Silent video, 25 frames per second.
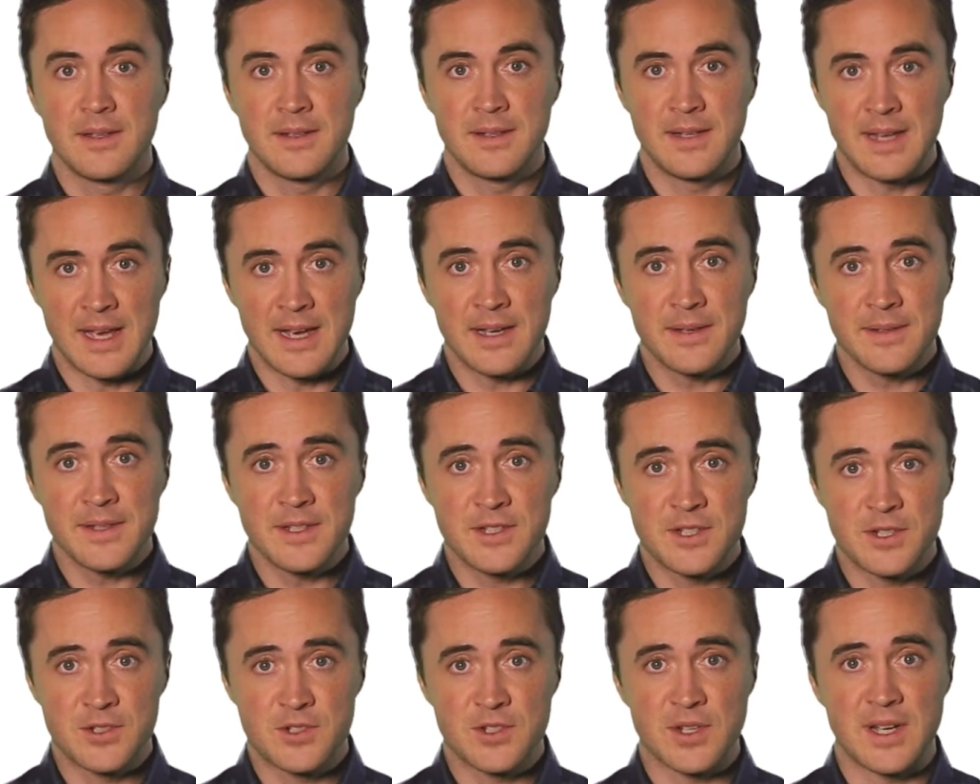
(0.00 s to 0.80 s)
Now you
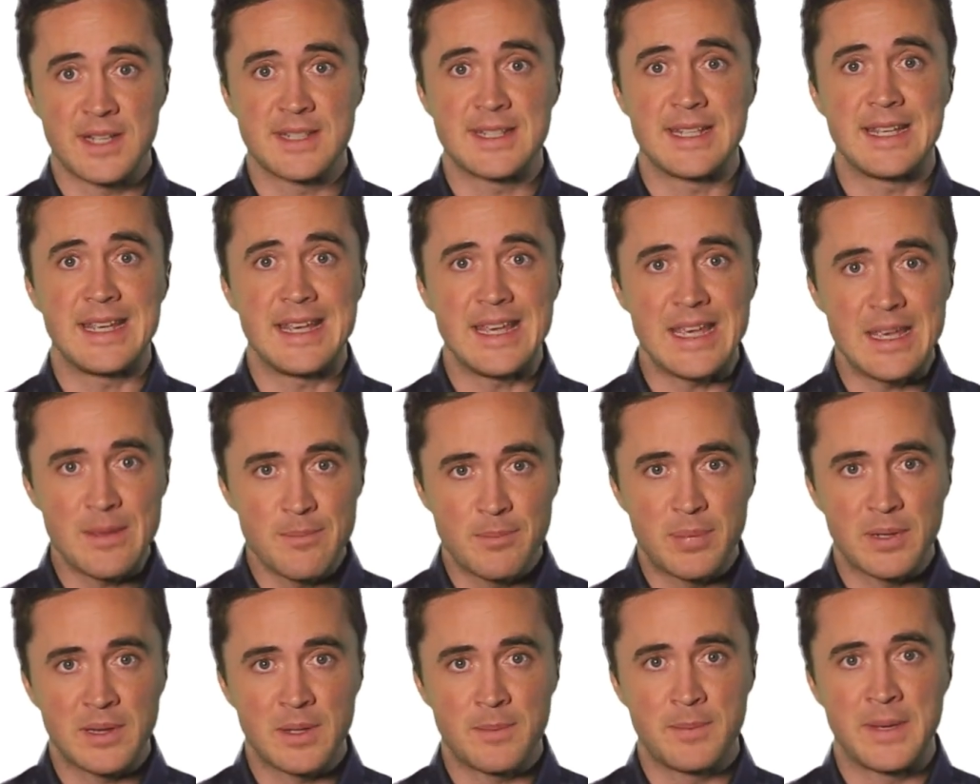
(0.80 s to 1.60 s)
should try to
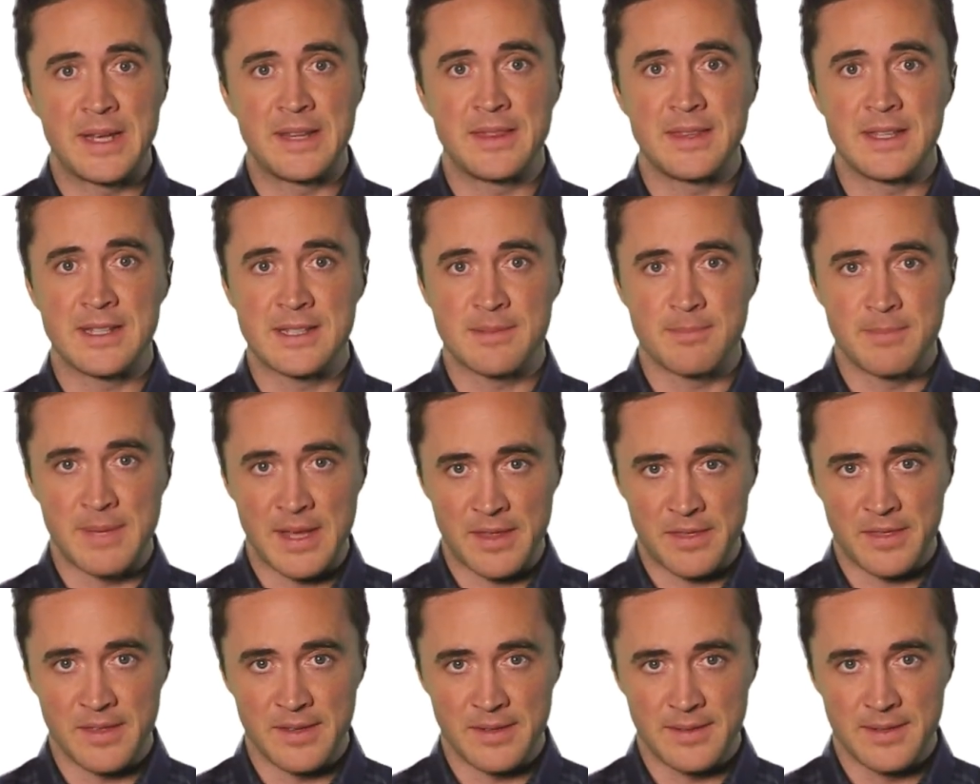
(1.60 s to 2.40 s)
implement this
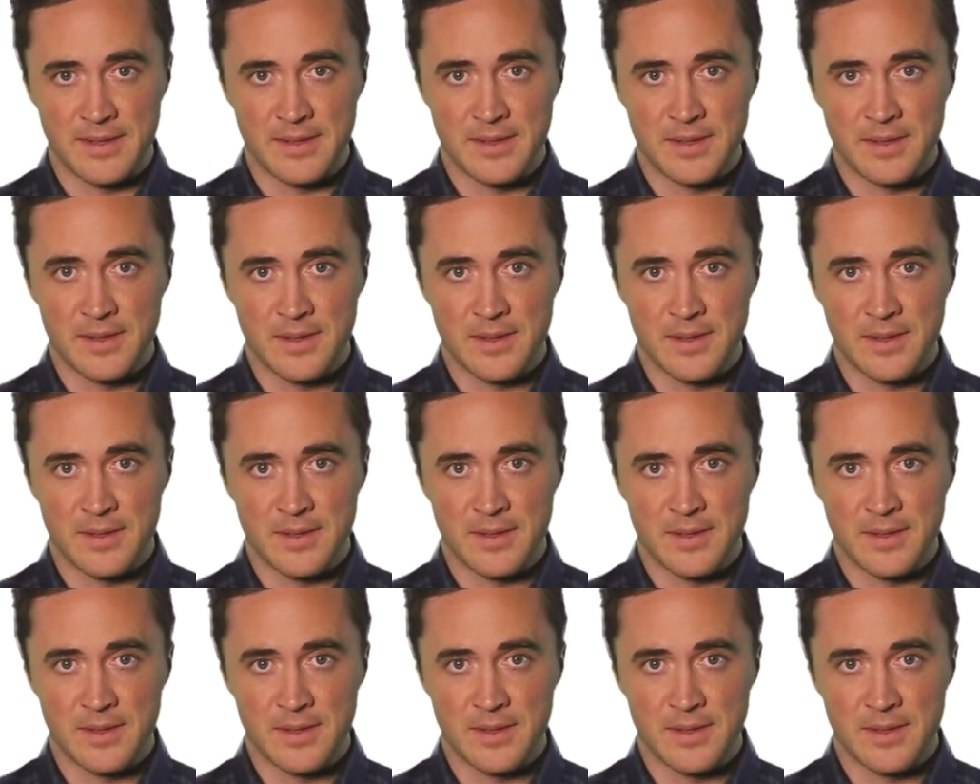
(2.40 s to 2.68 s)
method.